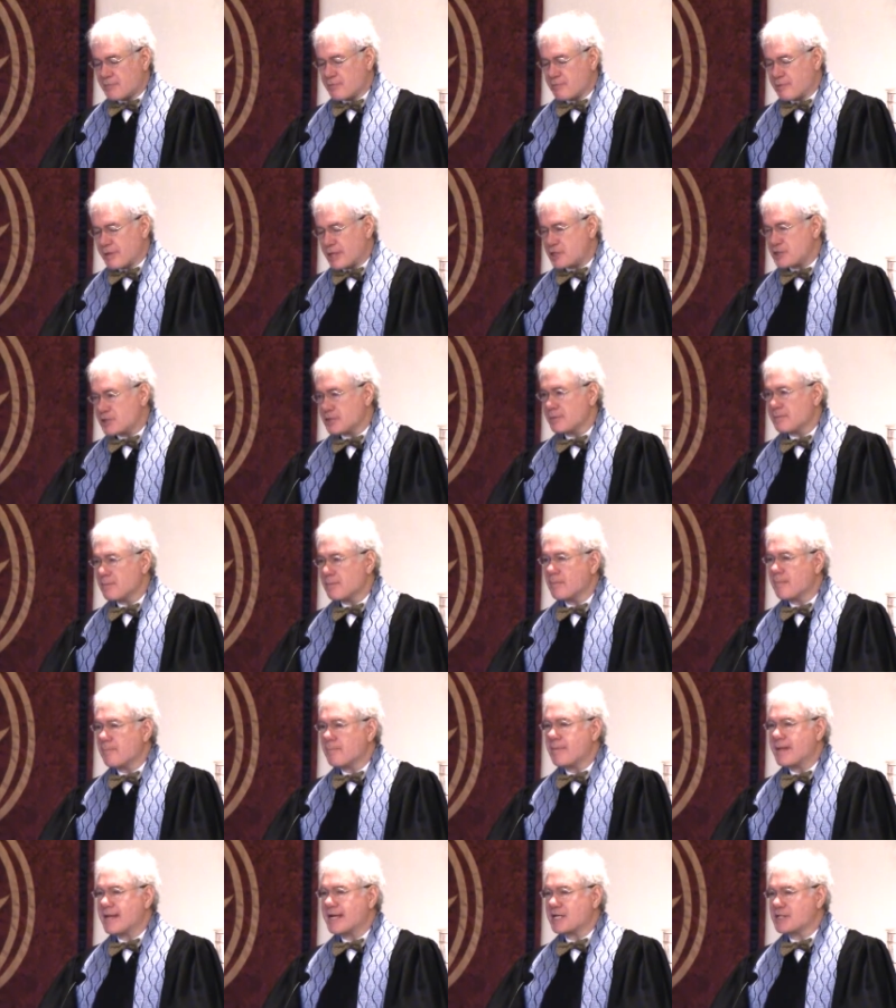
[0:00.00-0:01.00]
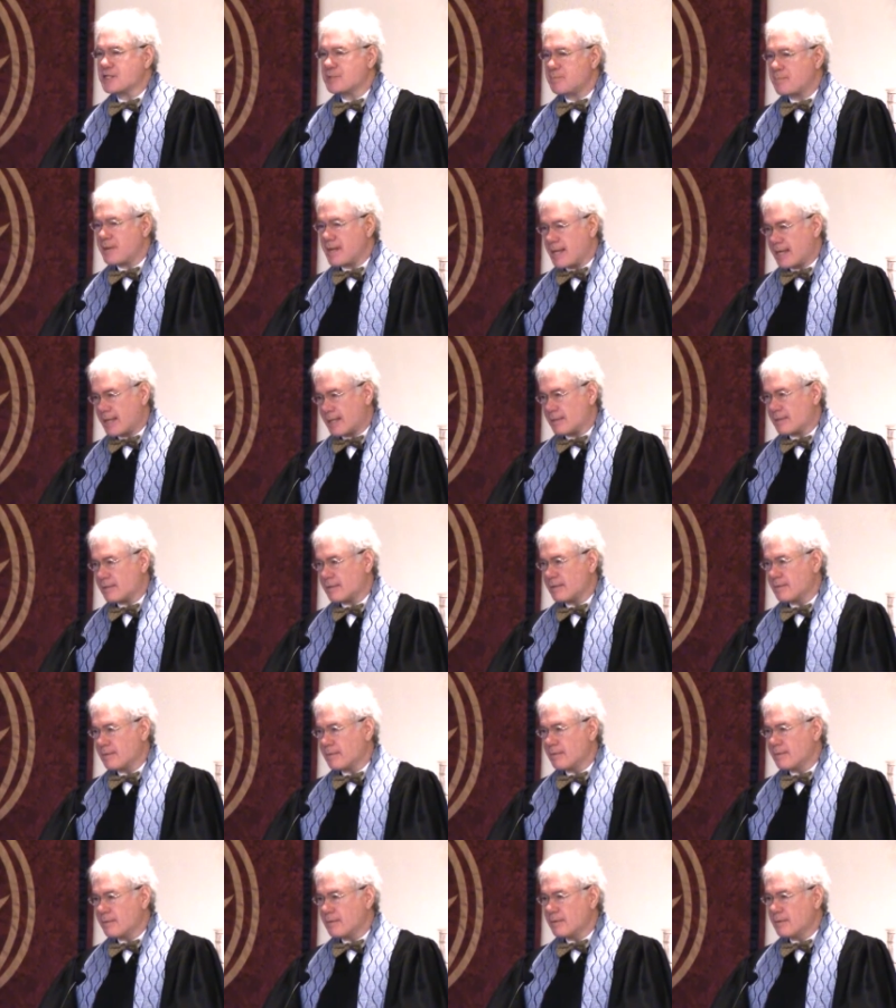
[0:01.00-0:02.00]
creation may expand
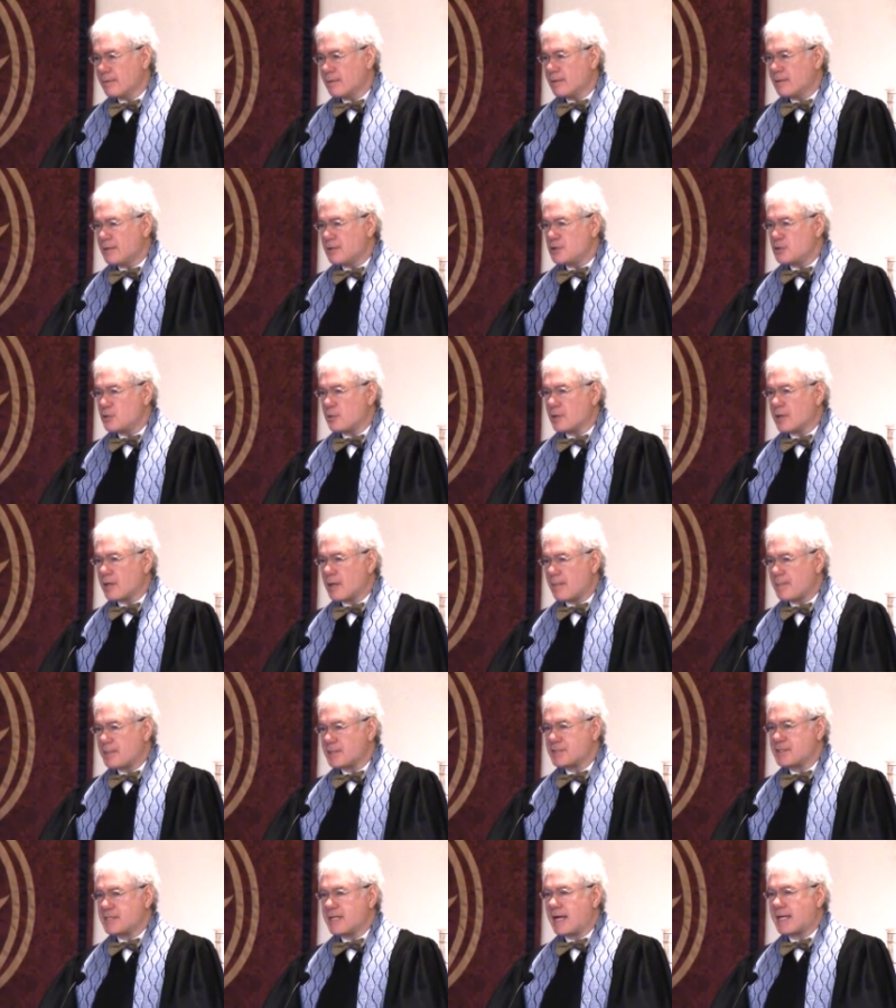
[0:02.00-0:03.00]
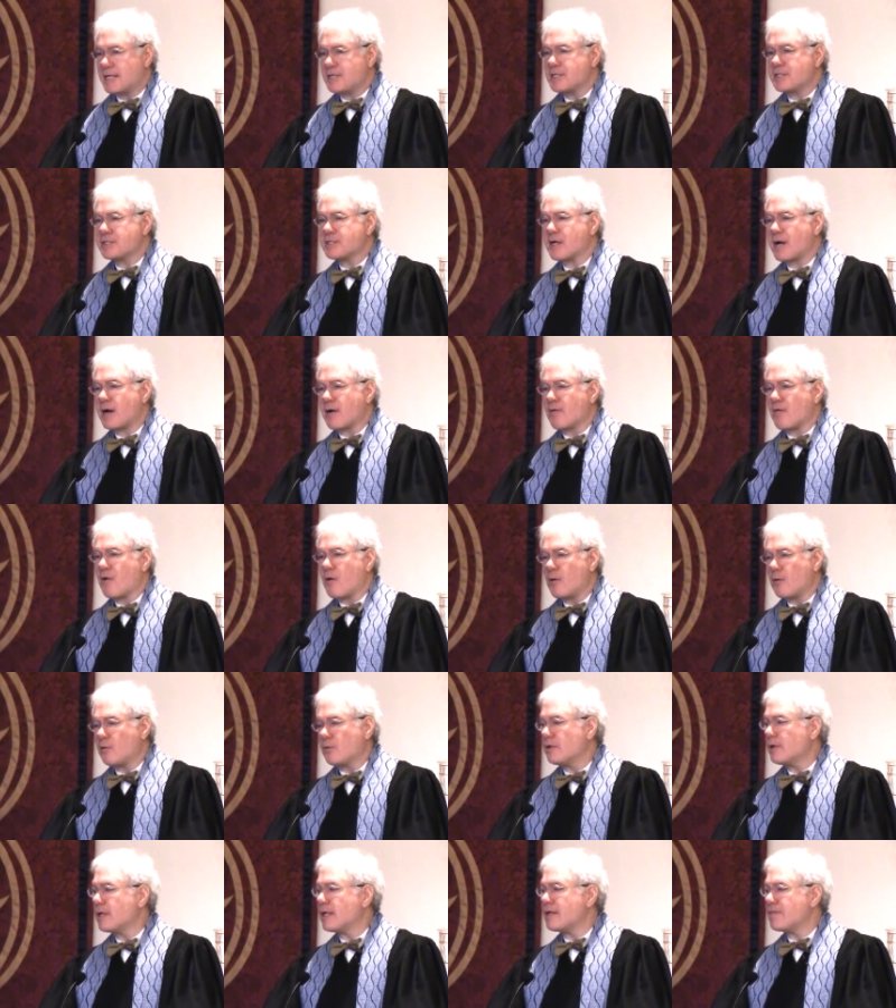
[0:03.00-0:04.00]
to encompass not just our
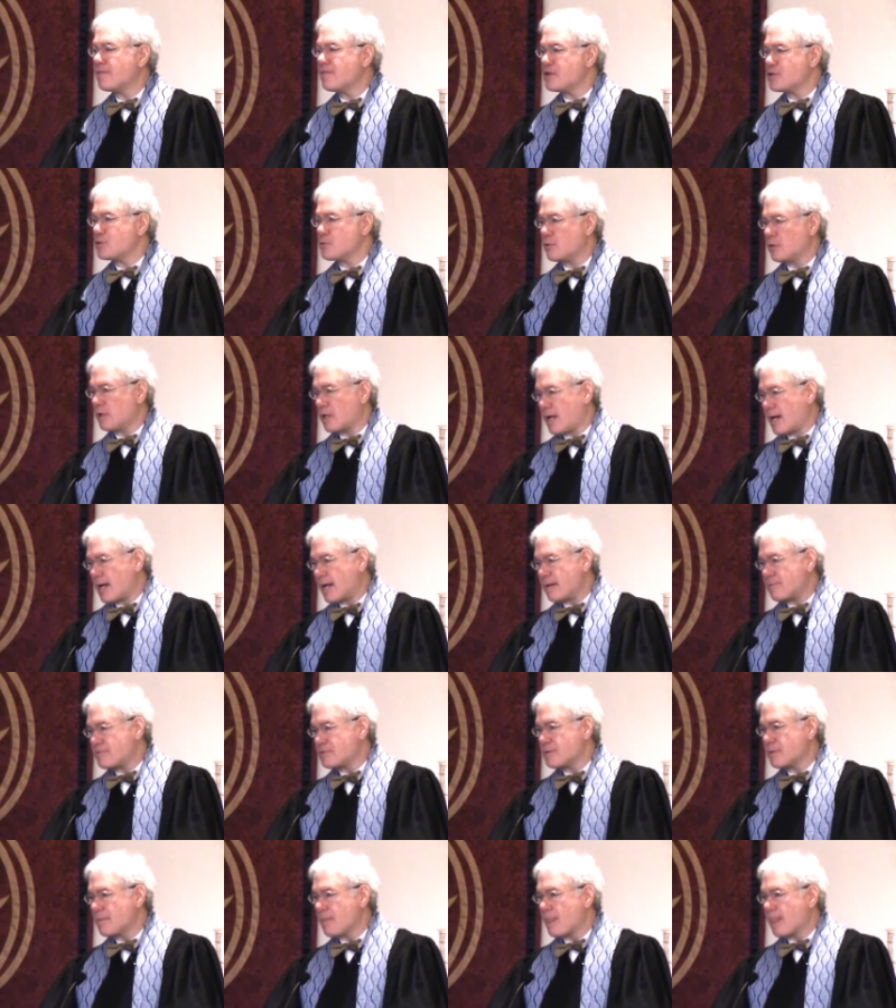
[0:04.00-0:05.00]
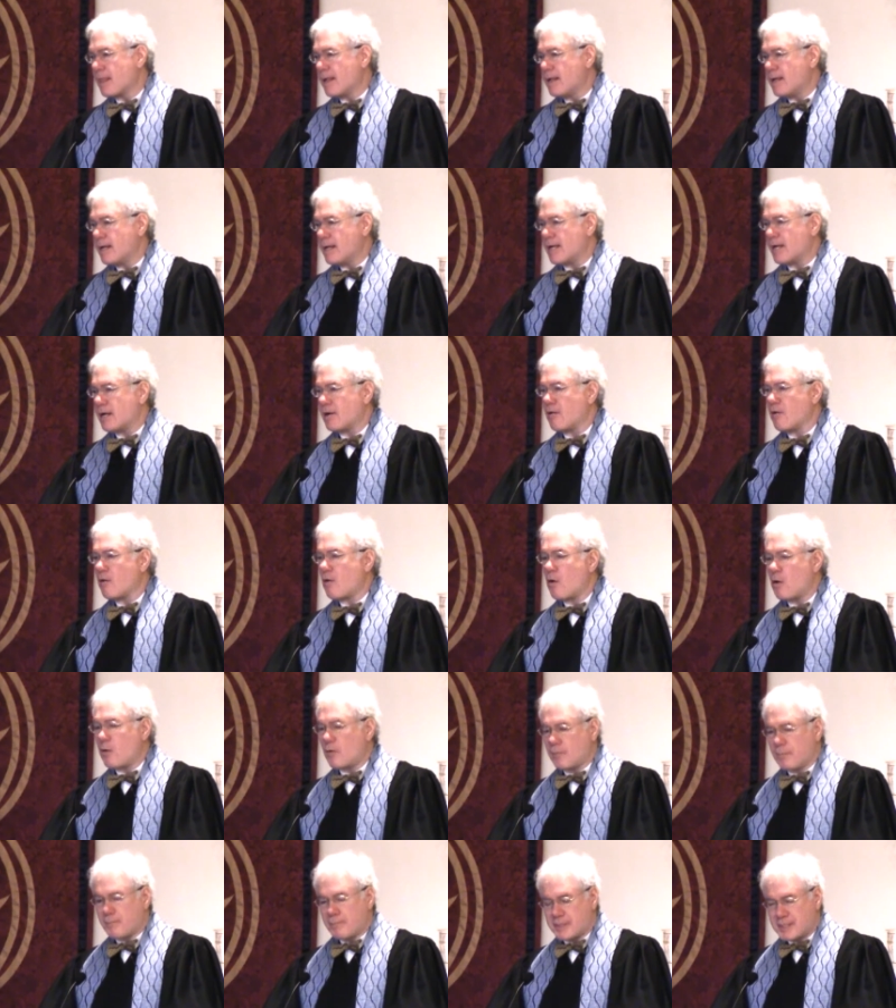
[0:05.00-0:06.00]
own individual lives and our
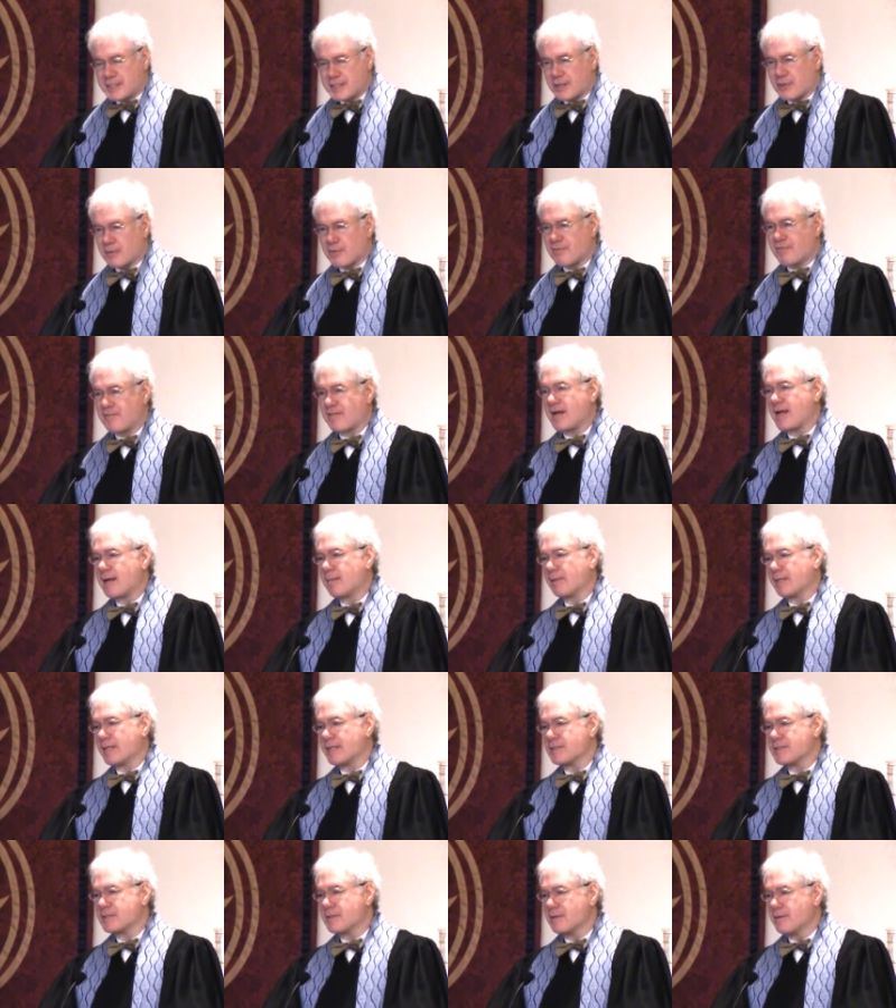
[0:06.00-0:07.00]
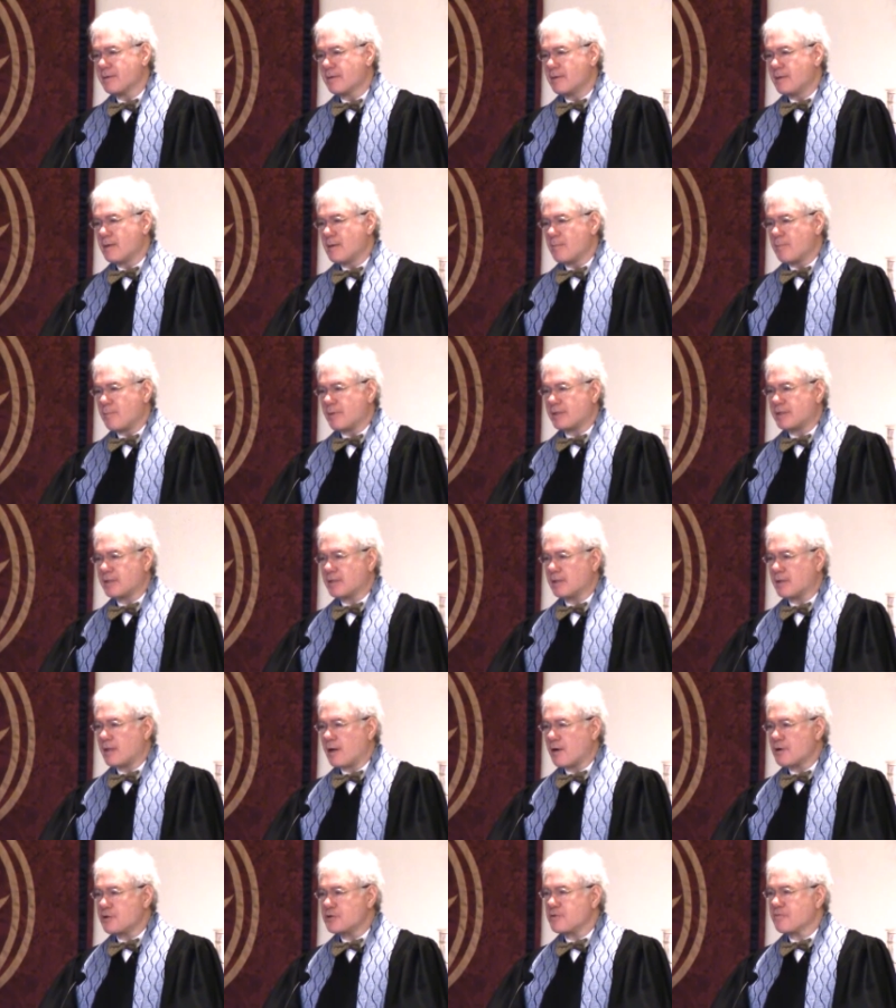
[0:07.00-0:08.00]
own particular families, but the
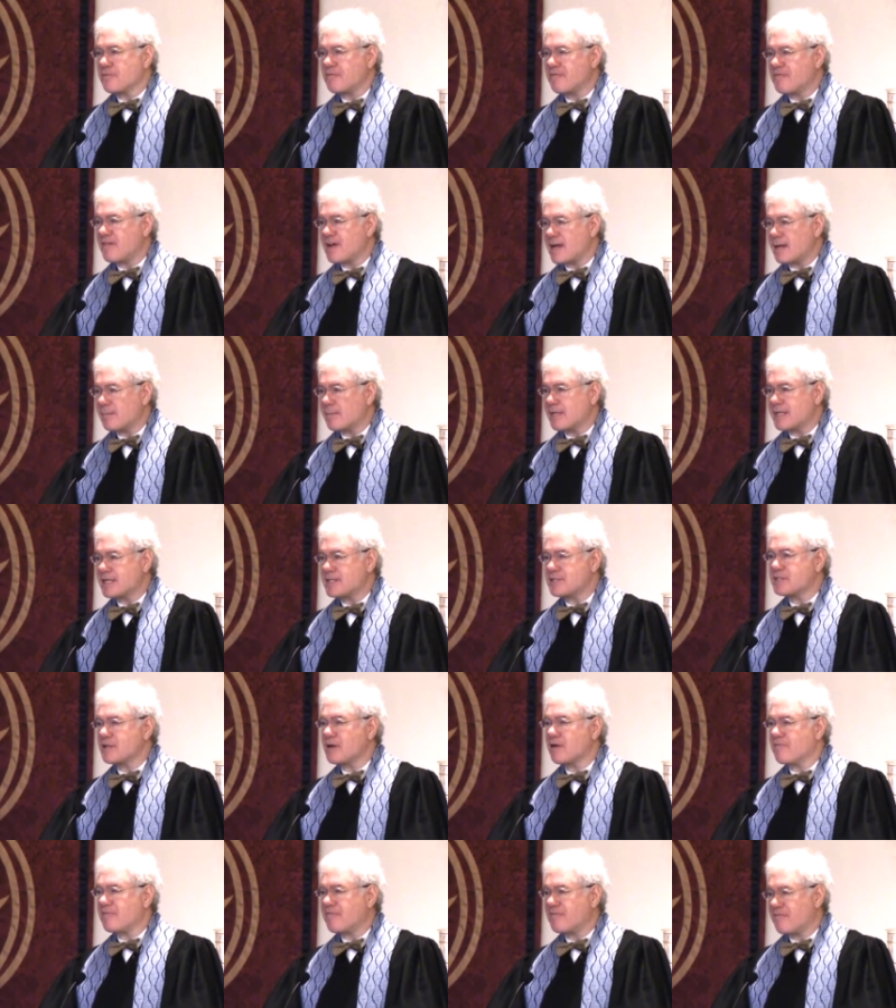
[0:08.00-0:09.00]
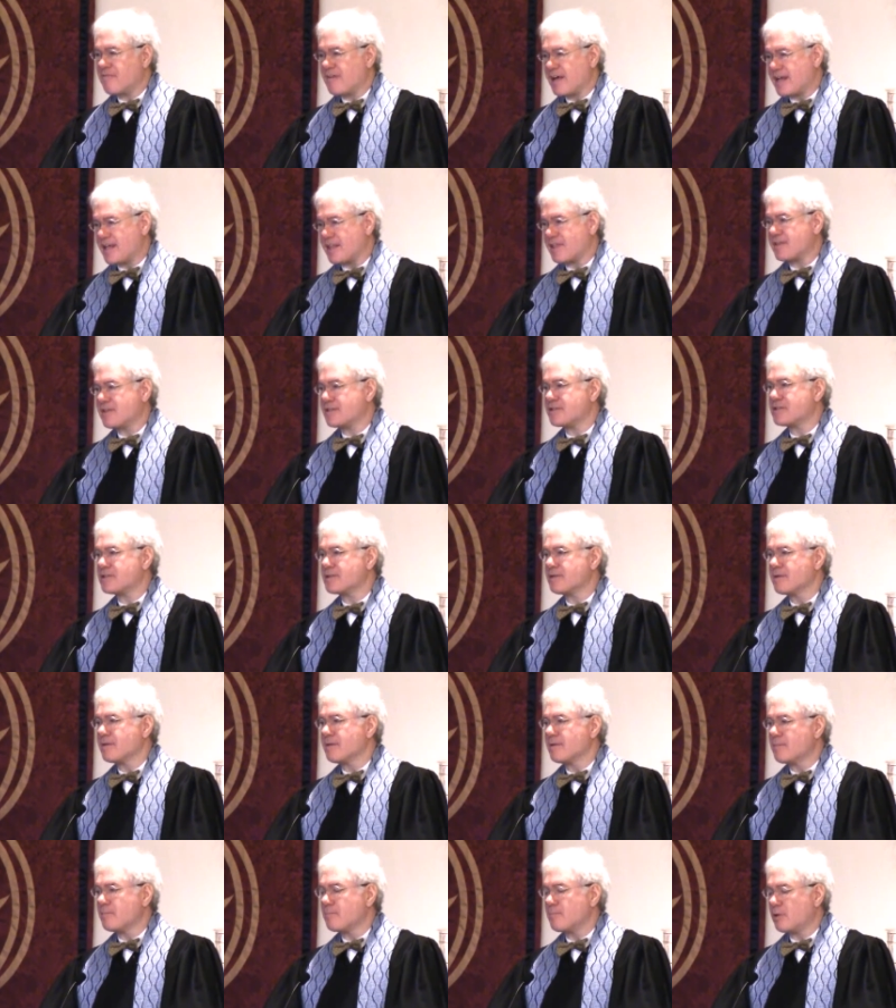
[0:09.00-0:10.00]
larger families of
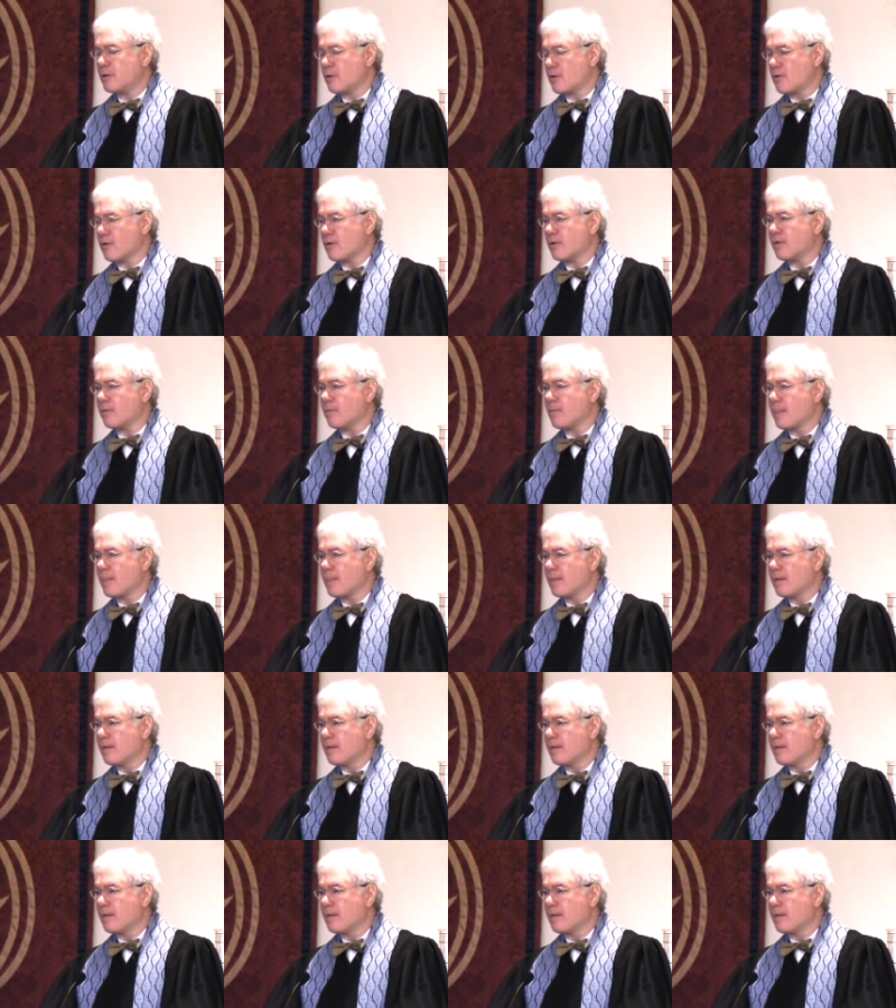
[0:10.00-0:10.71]
faiths, plural,